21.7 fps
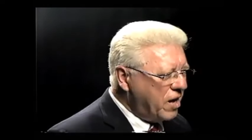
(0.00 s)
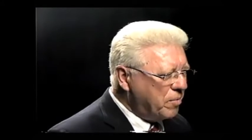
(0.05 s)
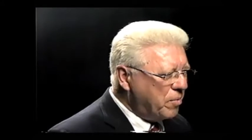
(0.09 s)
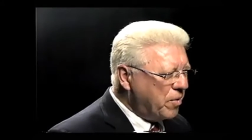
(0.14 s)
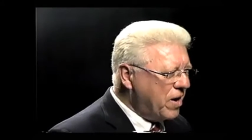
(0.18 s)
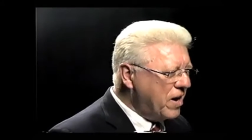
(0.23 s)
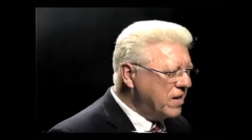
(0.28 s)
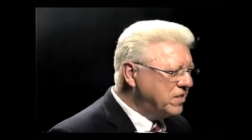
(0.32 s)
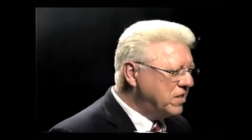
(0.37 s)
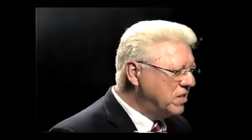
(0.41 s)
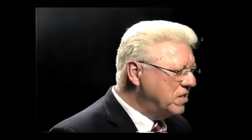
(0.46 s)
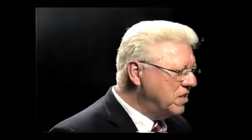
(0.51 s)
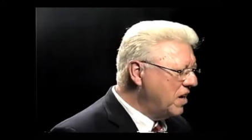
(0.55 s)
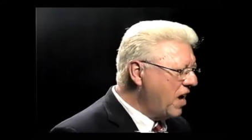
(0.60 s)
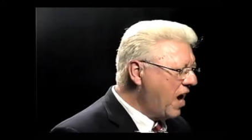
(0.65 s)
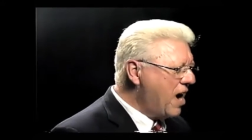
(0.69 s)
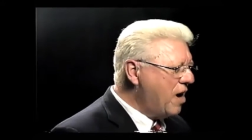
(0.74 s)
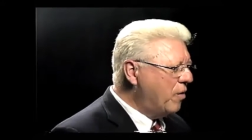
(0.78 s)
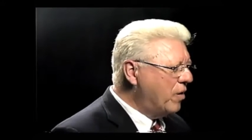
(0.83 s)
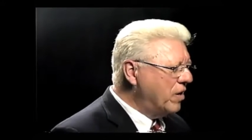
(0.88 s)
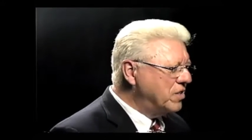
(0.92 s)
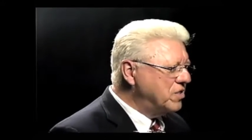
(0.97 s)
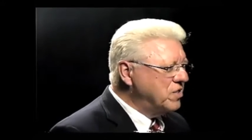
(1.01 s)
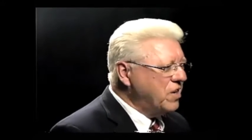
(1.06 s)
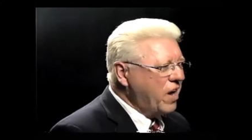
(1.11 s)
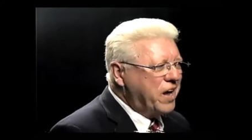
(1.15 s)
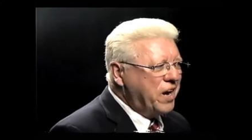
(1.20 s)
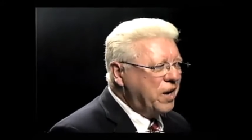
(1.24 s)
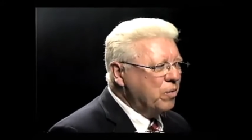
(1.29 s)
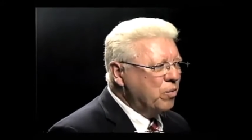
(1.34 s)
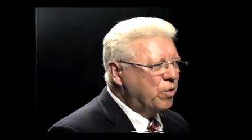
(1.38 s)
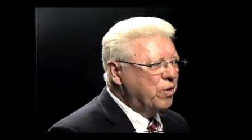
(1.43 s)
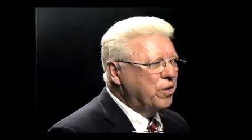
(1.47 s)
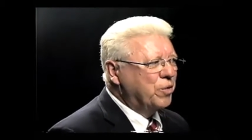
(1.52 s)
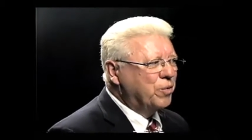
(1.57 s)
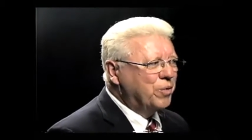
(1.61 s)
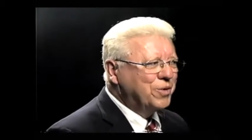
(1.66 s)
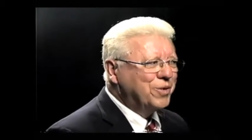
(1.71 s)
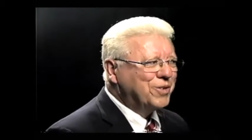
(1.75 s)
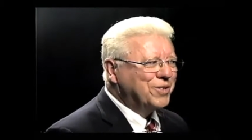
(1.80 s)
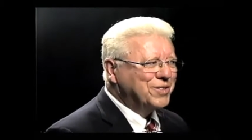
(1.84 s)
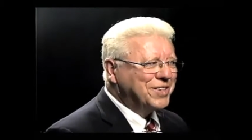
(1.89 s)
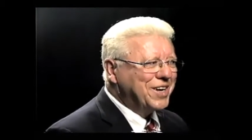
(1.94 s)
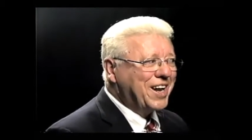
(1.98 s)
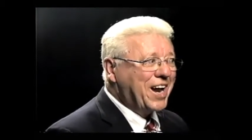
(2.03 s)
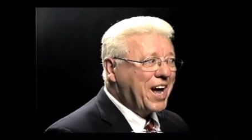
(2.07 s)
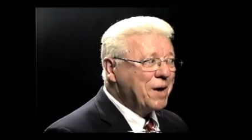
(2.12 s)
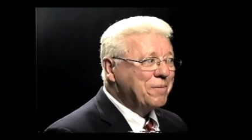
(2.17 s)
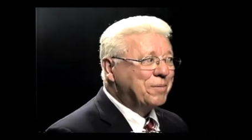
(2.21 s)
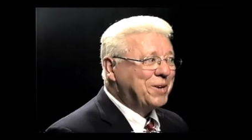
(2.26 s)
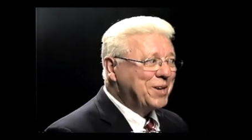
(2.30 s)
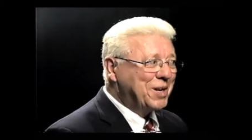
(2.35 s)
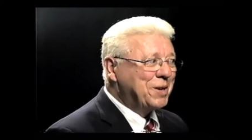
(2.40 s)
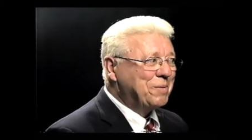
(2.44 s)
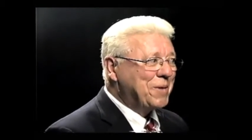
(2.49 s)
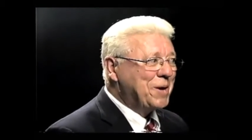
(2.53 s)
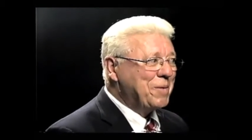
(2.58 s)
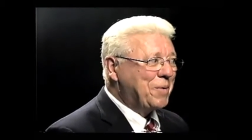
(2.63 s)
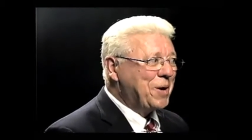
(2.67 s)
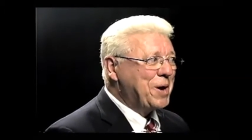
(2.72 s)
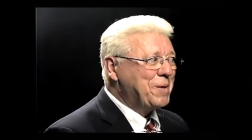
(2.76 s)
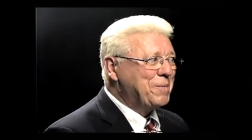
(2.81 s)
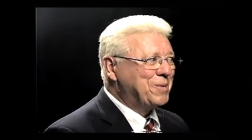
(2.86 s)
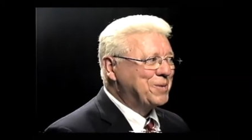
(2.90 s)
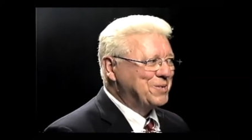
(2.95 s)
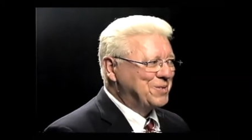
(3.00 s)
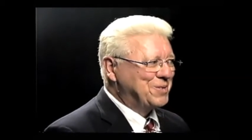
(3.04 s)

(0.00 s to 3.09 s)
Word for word: process? And how excited were you when you were saying, "I'm getting my papers"?